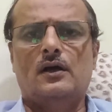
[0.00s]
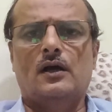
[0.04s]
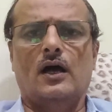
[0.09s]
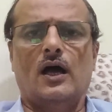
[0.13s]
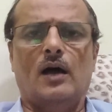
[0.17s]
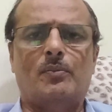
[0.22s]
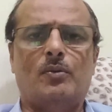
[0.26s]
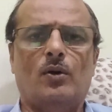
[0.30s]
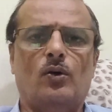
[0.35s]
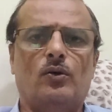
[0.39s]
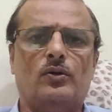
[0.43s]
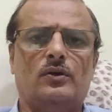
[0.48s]

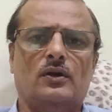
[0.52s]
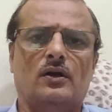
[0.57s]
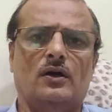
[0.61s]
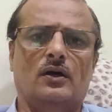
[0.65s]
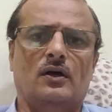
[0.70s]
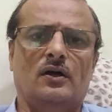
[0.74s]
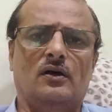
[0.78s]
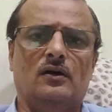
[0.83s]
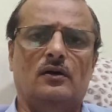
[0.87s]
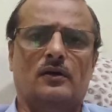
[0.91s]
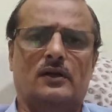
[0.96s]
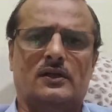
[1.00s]
about
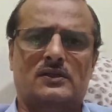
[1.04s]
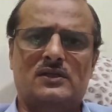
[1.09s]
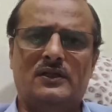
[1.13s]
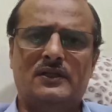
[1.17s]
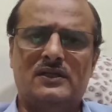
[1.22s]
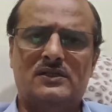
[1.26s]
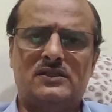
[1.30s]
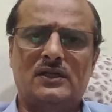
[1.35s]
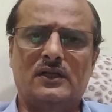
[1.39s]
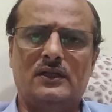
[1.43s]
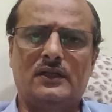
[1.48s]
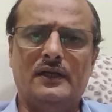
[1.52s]
Rasa
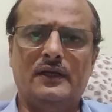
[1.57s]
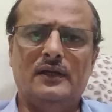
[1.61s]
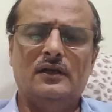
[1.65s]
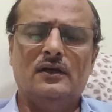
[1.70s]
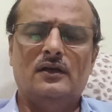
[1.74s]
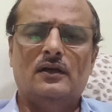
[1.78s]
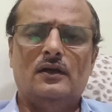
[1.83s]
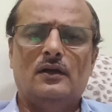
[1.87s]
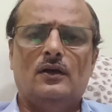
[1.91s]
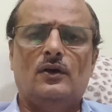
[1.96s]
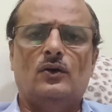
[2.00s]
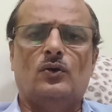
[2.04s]
Nishtiti,